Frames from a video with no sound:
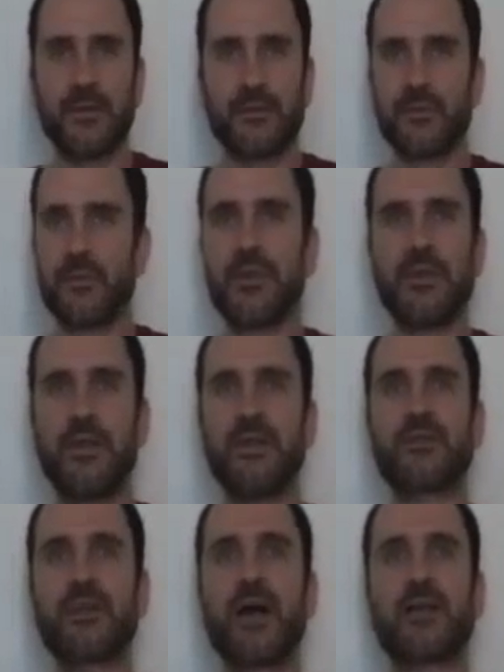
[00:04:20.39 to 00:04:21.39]
So
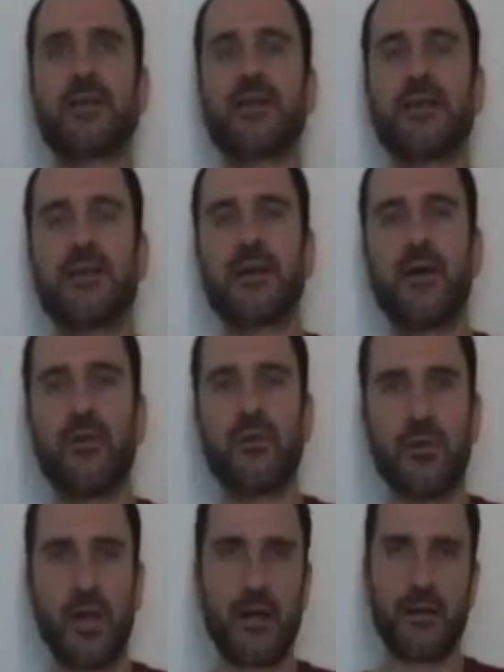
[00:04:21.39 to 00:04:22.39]
he's got a
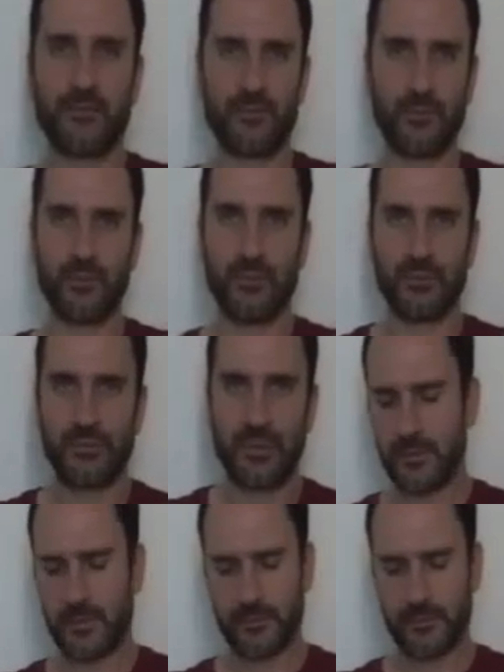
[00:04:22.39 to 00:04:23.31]
lot of tools.